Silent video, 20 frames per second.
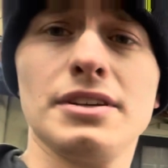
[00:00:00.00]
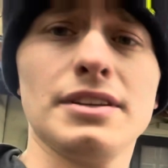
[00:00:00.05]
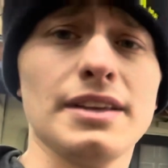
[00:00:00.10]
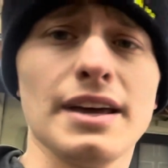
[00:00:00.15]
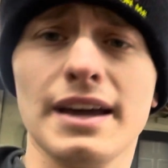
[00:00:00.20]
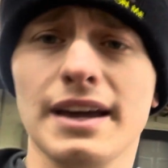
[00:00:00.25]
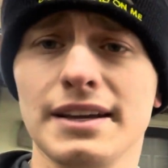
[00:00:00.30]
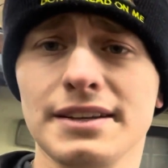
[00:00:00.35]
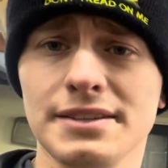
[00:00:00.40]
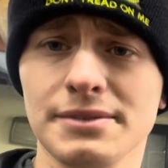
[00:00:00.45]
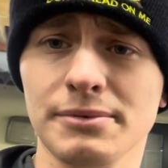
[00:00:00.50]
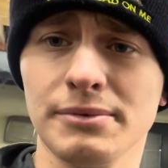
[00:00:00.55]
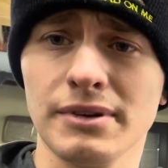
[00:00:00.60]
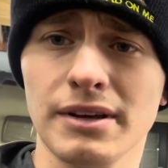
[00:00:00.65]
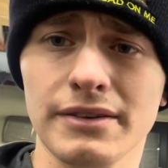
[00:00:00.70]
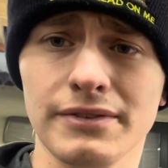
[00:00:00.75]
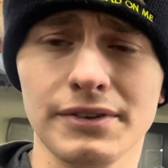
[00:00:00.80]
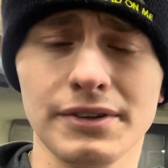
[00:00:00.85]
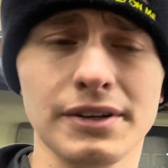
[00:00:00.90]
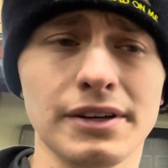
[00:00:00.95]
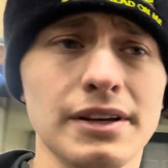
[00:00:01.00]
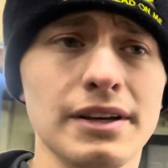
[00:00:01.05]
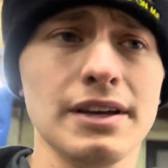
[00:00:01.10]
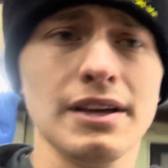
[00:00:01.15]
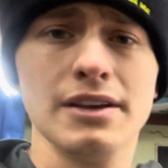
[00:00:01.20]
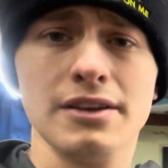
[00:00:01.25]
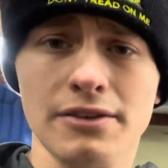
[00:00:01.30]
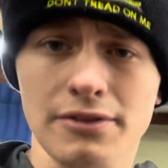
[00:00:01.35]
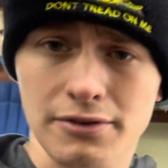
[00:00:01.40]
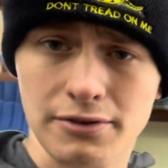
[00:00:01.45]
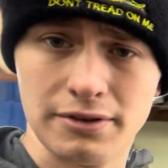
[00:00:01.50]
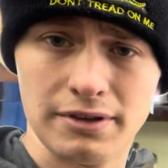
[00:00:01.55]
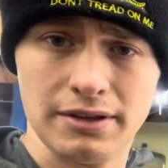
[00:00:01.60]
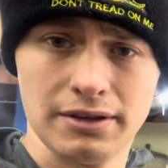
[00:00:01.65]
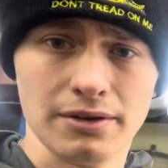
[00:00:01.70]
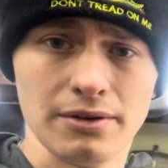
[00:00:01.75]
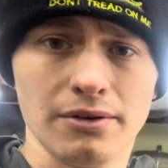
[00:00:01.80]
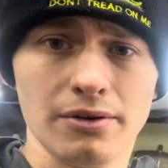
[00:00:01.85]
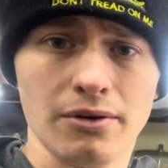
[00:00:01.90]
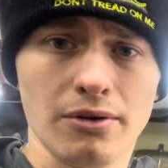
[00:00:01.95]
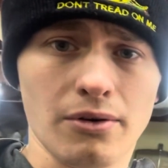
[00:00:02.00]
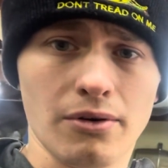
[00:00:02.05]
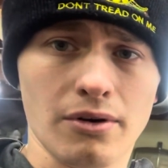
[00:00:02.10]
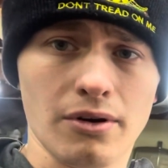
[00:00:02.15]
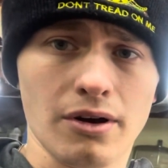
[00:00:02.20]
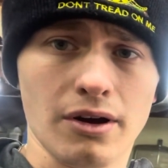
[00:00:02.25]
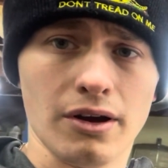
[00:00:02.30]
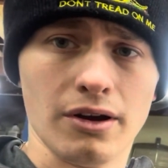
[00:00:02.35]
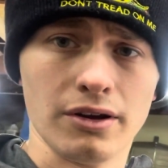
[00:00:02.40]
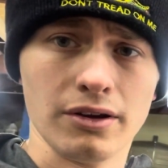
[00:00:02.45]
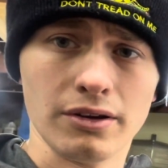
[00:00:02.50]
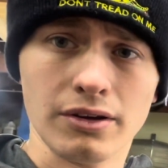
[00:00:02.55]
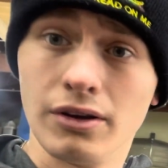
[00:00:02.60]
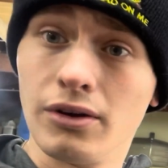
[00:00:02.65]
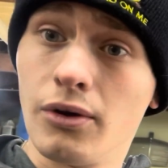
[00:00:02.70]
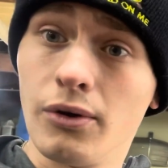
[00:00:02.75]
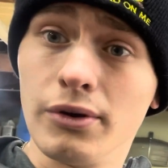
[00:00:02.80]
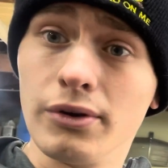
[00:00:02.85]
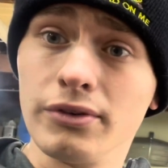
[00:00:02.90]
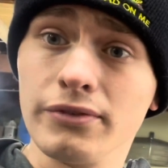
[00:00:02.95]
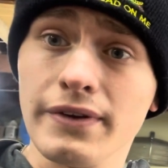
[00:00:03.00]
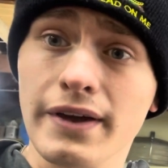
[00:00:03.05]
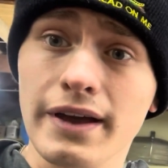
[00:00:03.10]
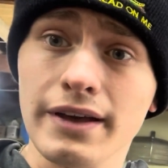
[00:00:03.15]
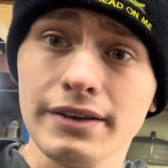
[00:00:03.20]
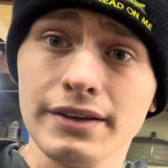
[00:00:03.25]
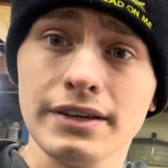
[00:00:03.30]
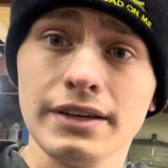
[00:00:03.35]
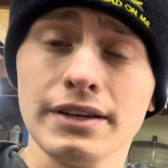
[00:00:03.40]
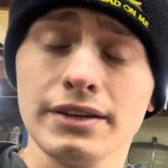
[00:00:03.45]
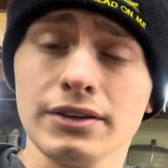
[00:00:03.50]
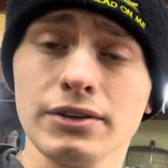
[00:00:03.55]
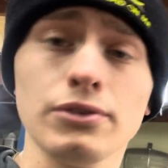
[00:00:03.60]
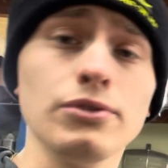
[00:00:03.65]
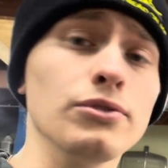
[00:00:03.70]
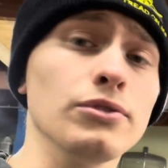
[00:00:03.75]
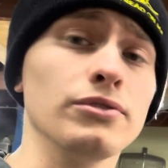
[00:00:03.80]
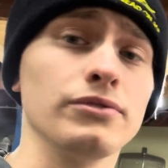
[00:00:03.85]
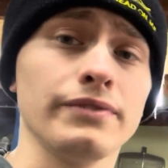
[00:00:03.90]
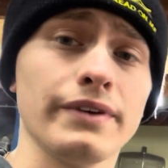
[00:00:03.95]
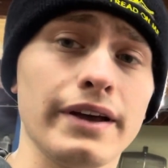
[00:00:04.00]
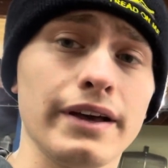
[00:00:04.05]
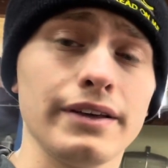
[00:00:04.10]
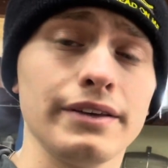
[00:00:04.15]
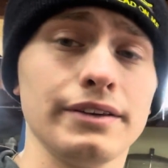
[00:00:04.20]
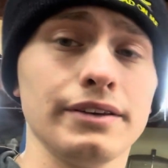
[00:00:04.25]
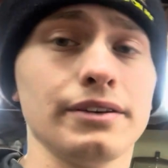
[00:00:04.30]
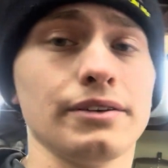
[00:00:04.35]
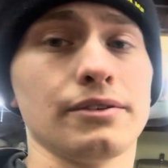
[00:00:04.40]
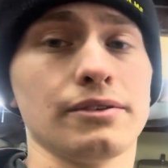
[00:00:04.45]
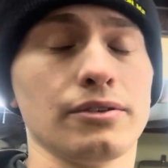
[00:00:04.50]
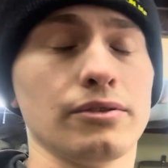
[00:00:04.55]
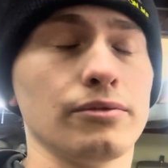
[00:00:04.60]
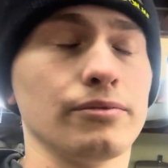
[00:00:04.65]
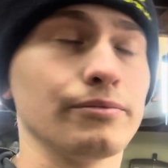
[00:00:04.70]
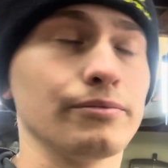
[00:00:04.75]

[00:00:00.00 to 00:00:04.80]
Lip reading: the heads and whatever through the oil valley and coolant valley, or